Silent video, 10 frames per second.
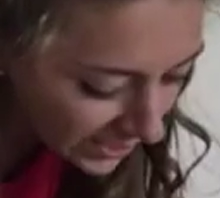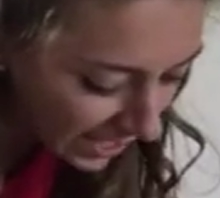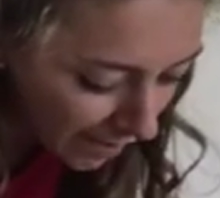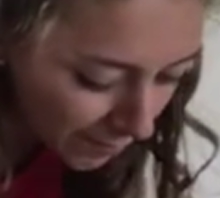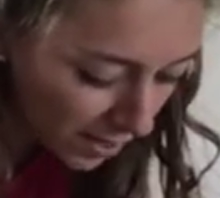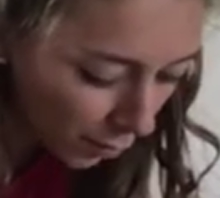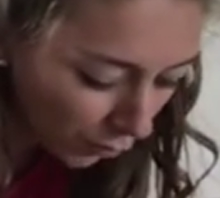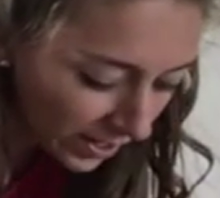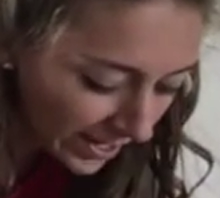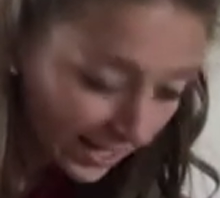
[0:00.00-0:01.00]
that I've been
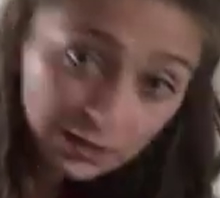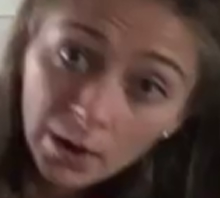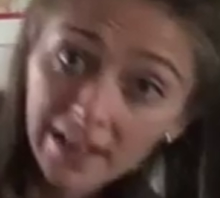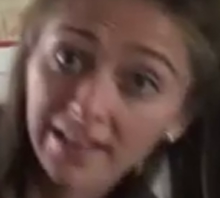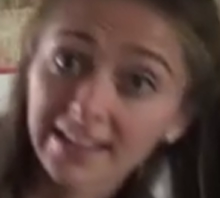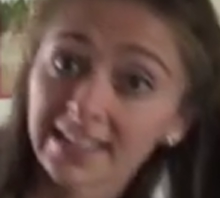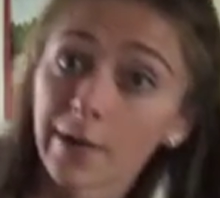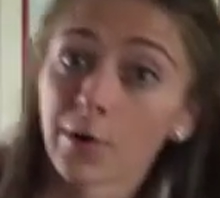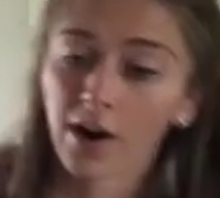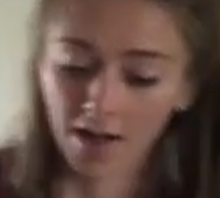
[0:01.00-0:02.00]
reading as well as
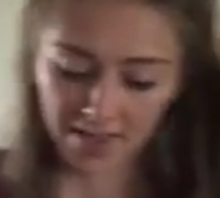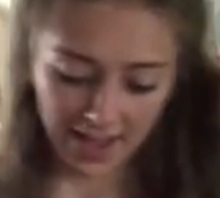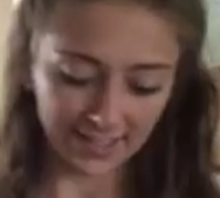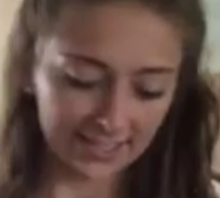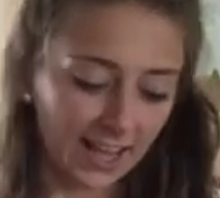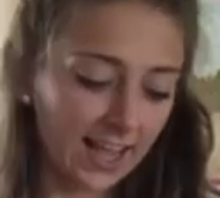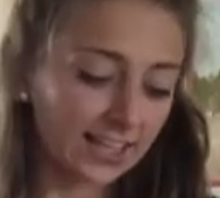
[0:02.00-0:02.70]
I work on this,